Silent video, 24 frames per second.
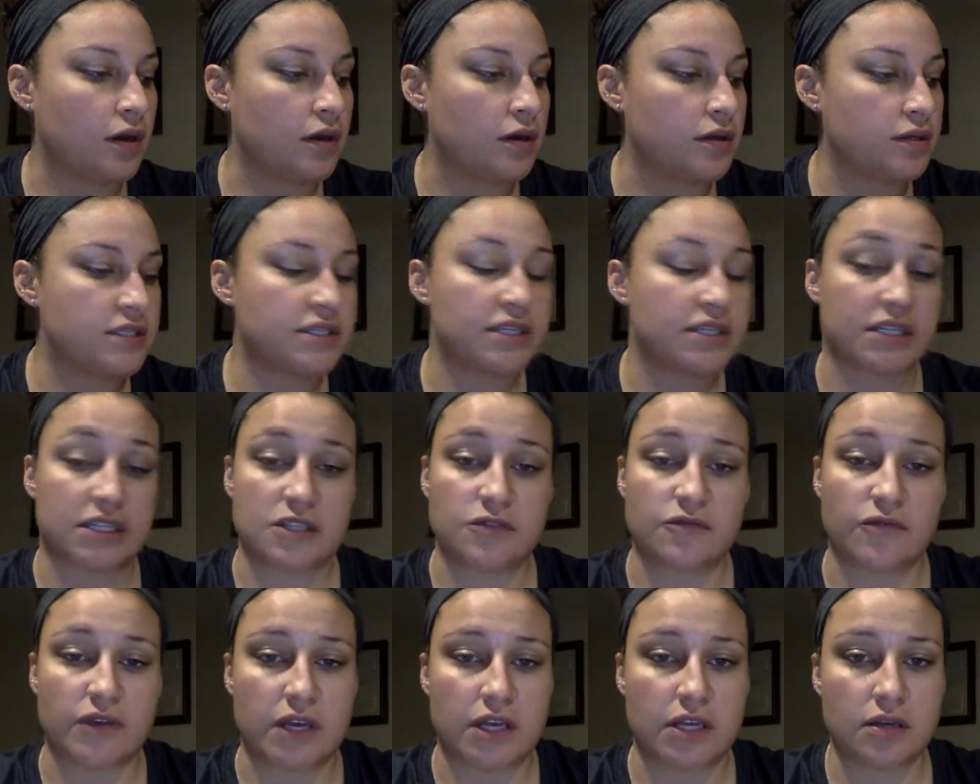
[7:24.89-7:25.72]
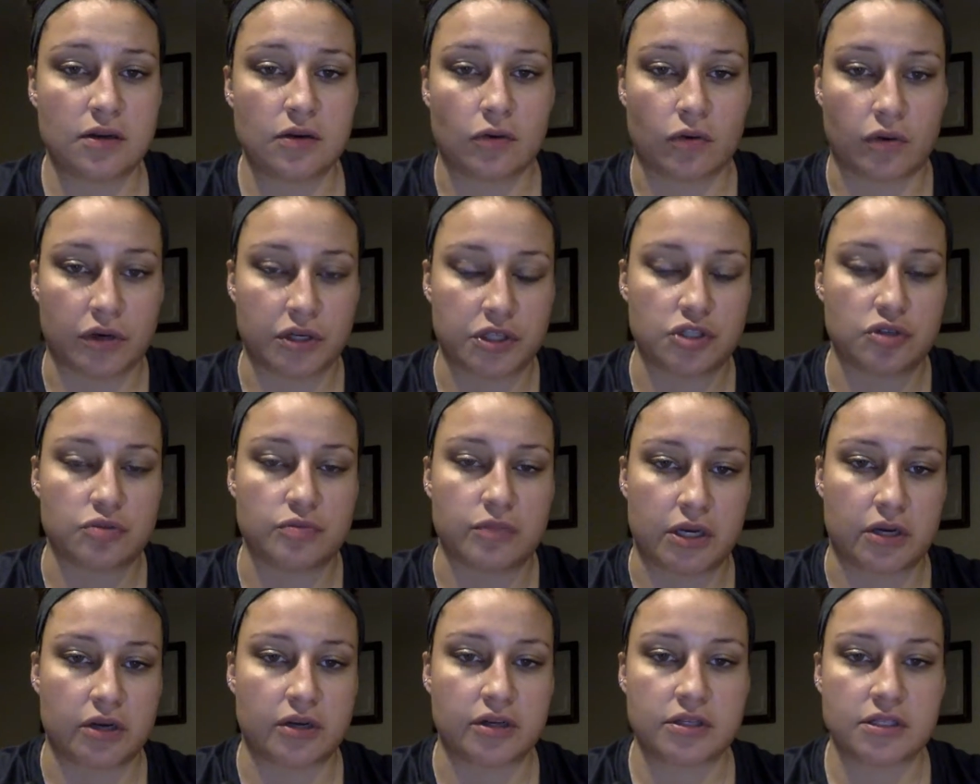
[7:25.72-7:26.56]
6 feet or 2
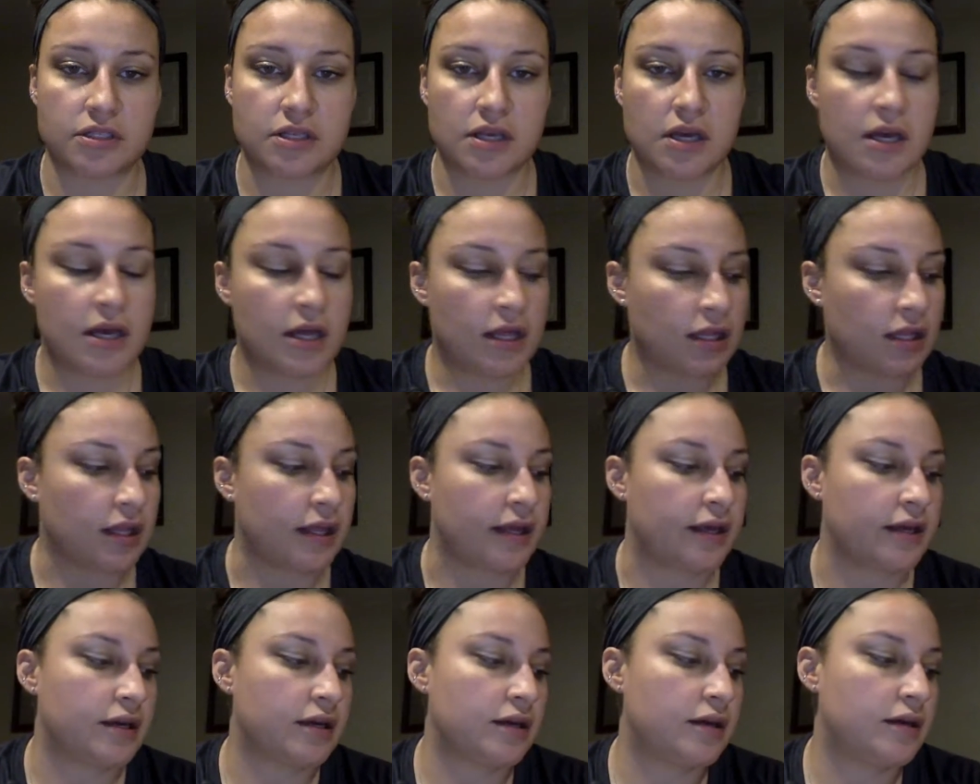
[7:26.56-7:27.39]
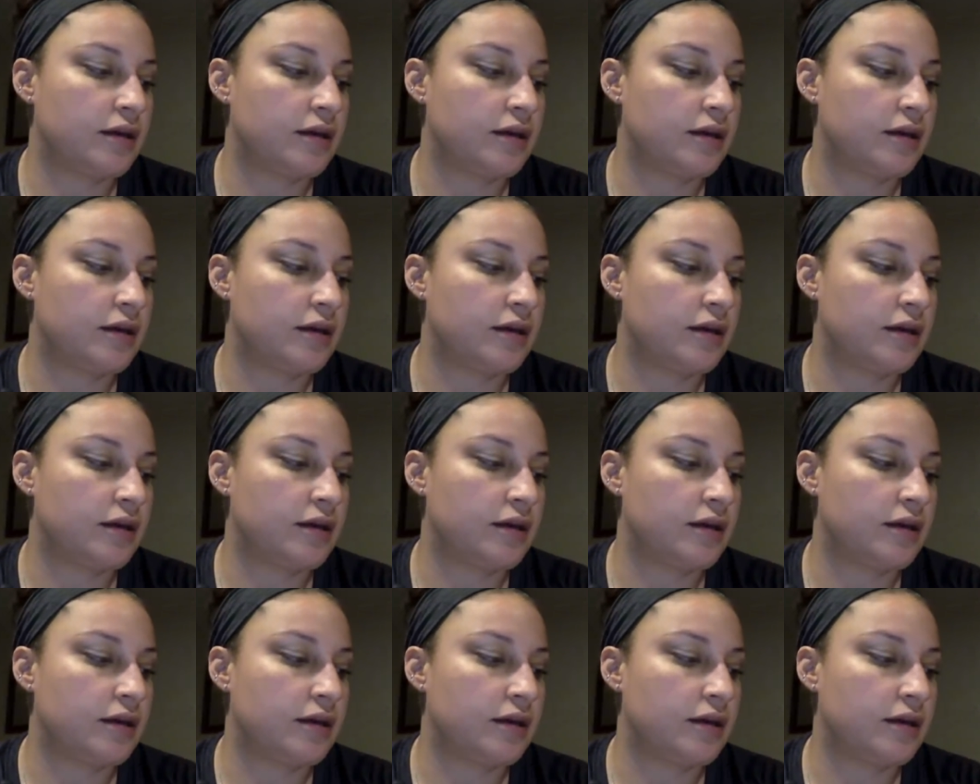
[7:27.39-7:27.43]
meters, like